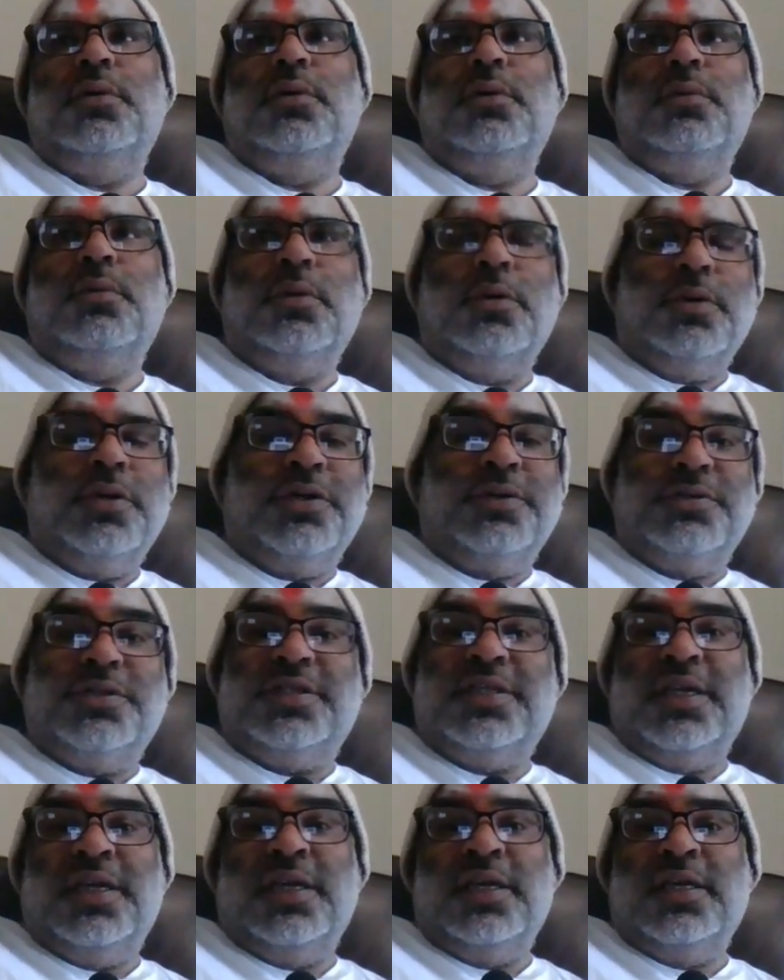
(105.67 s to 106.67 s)
who you
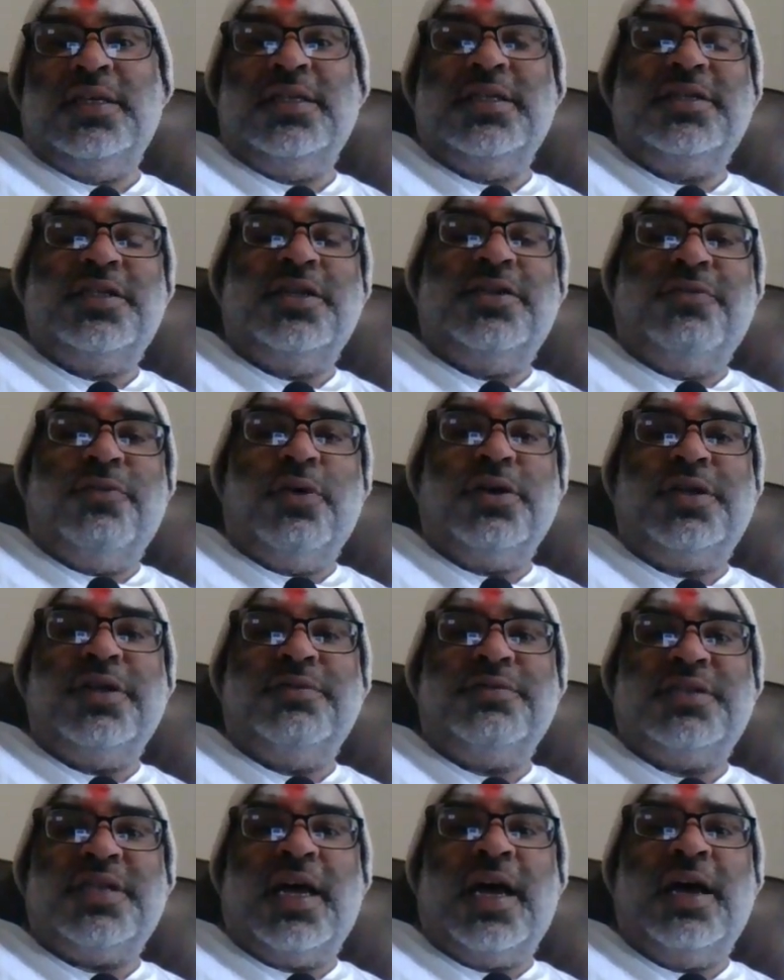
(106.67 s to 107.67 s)
see is a devotee
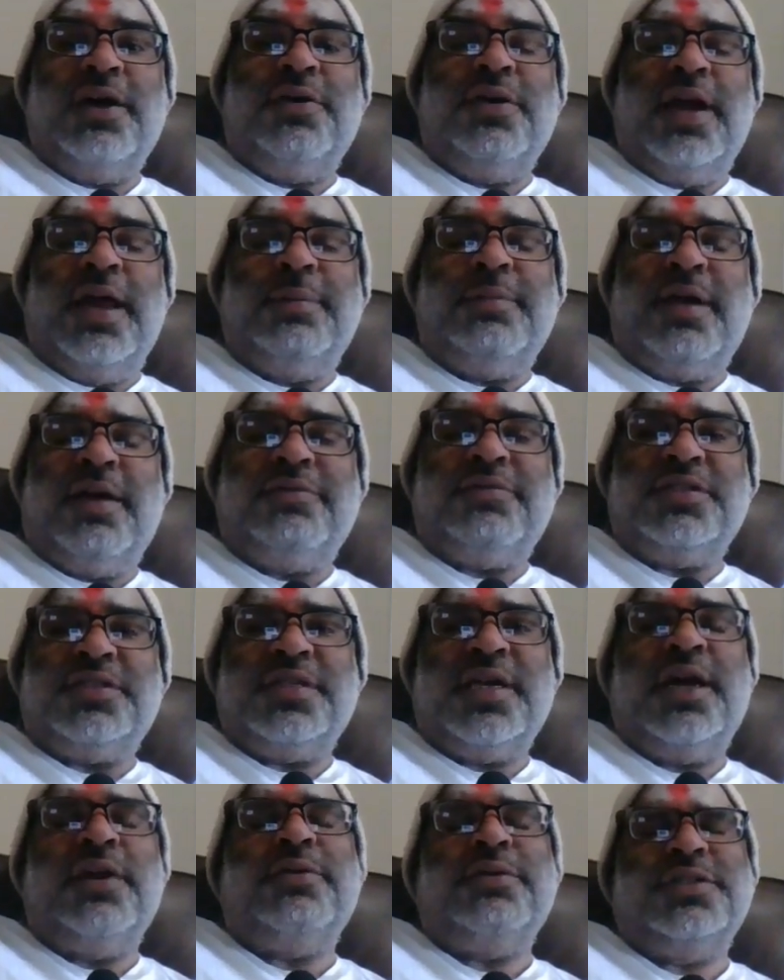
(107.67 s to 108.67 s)
of Sai or named after
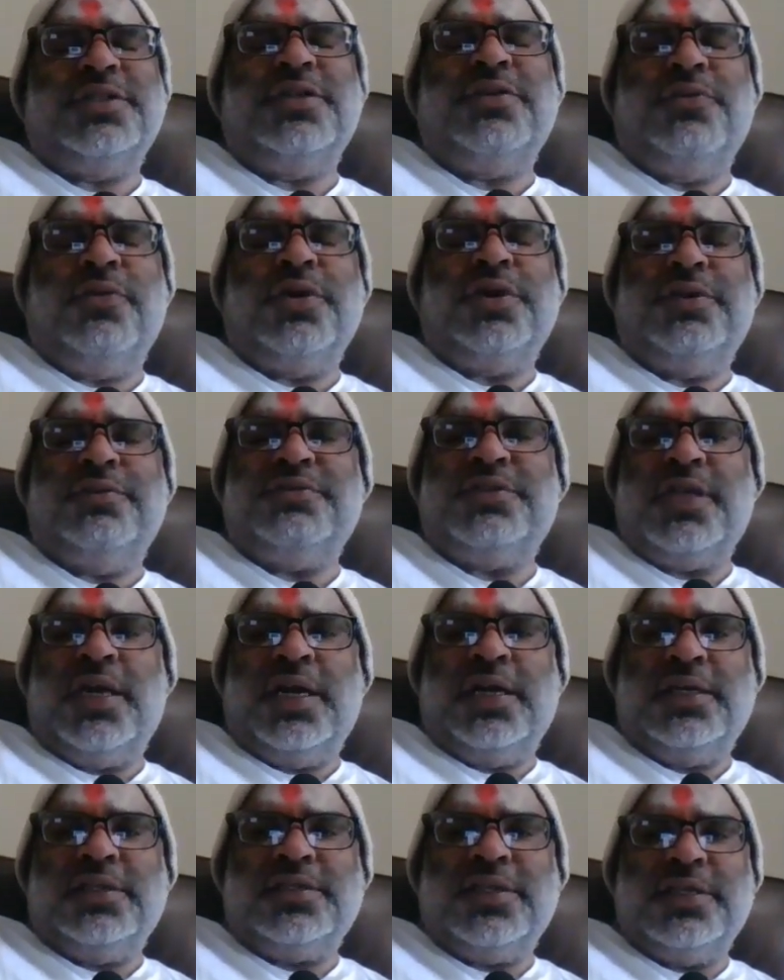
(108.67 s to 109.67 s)
Sai or is a devotee of Sai.
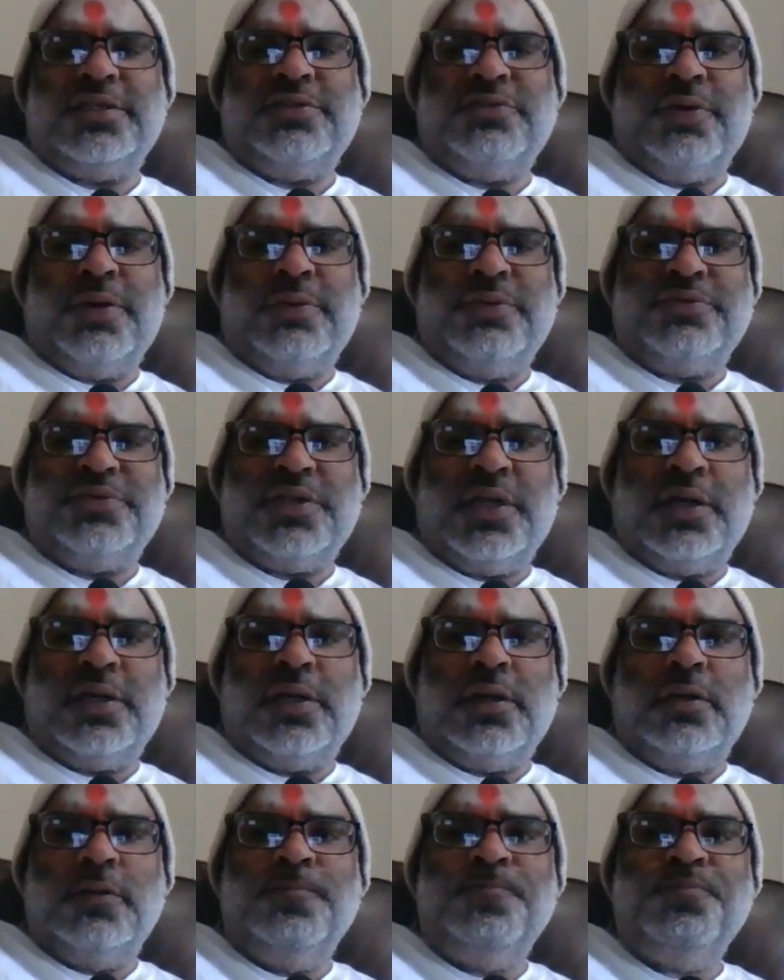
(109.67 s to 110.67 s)
I guess that's the right way of saying
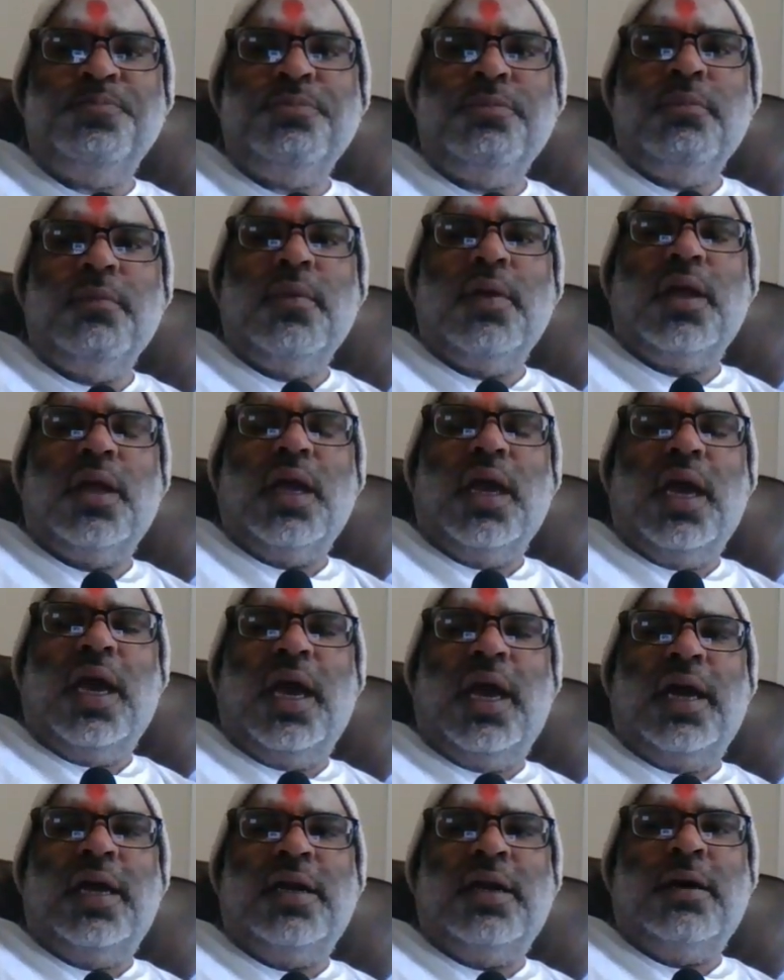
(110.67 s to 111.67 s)
it.
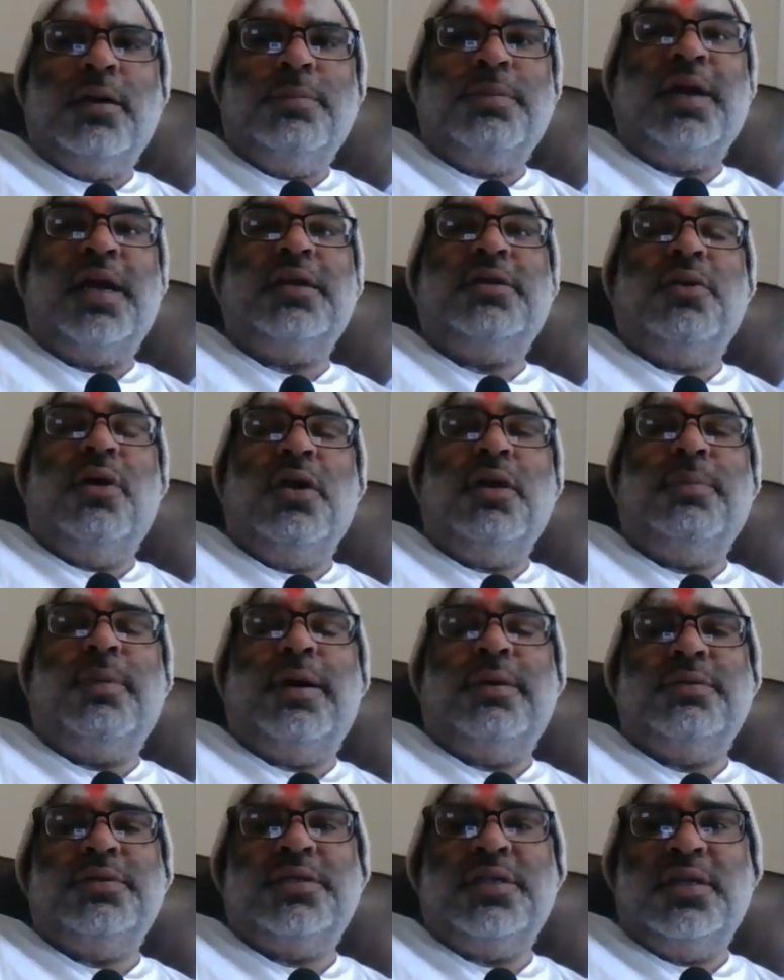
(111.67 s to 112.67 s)
And uh, but I told him I
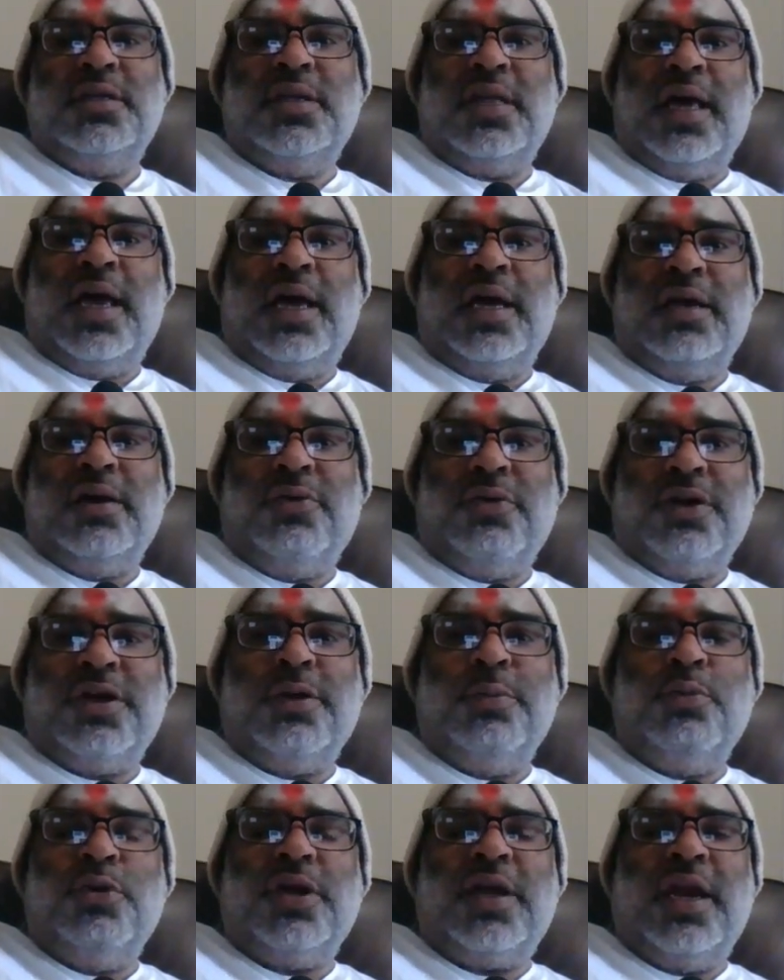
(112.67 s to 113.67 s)
was in that, or I
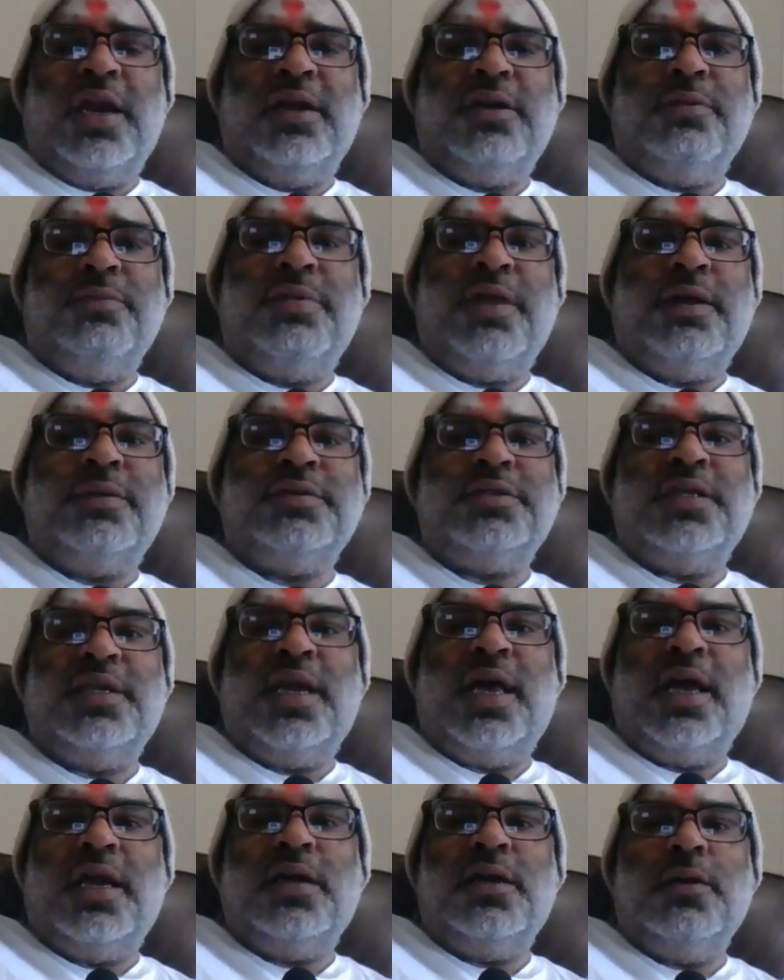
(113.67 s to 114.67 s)
communicated to him that I was in
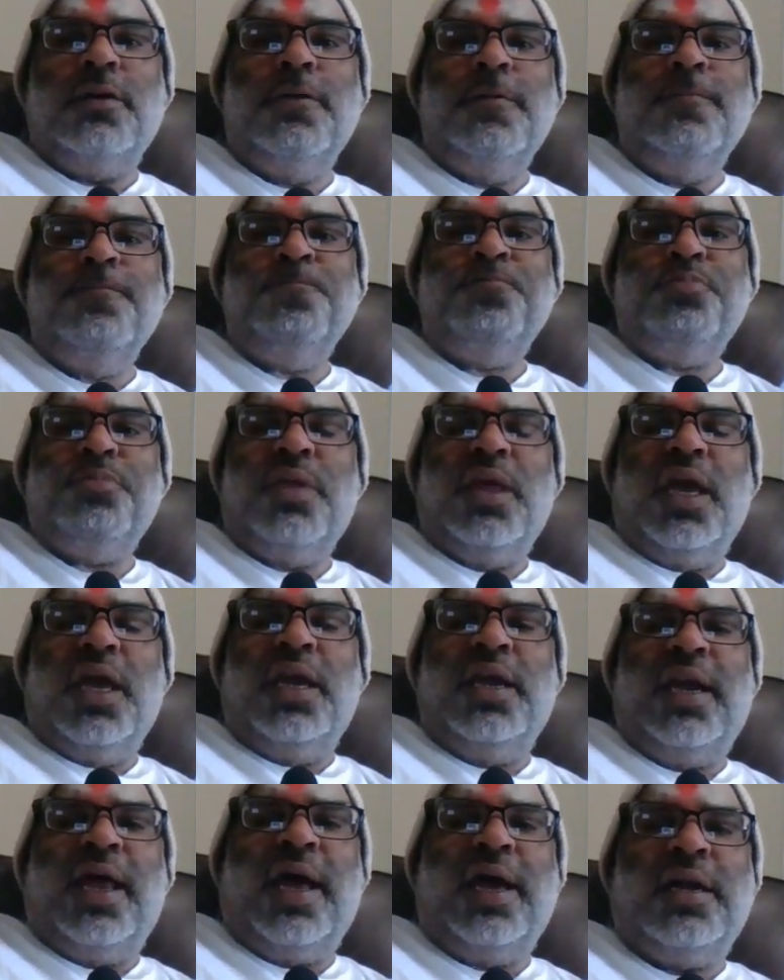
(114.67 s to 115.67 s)
that
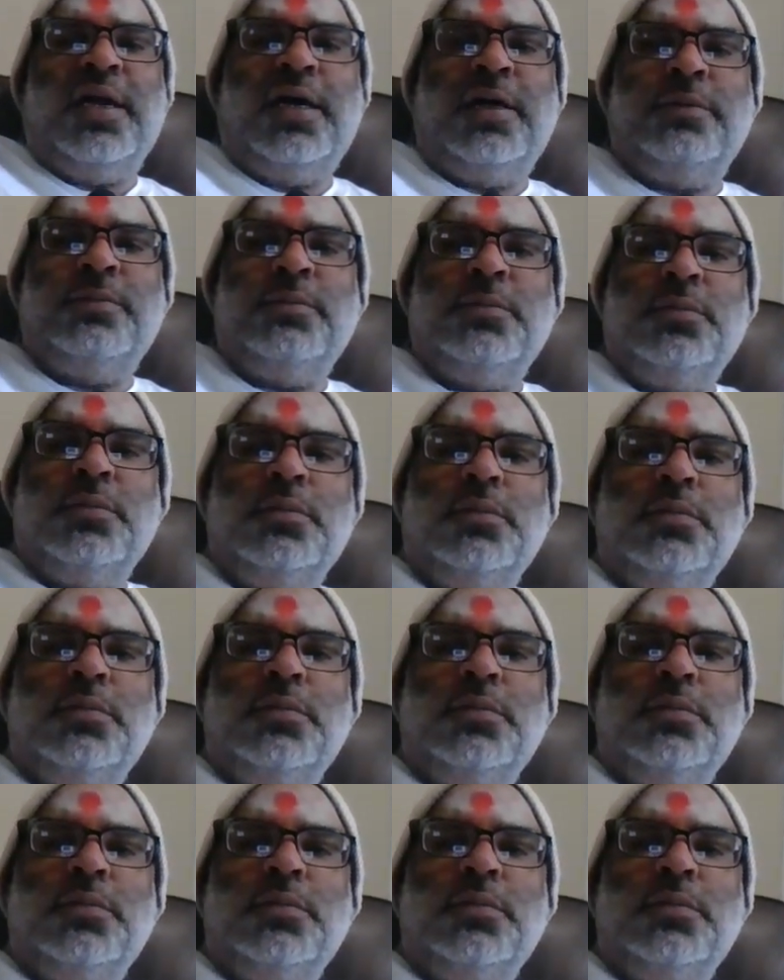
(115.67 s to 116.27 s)
in that um,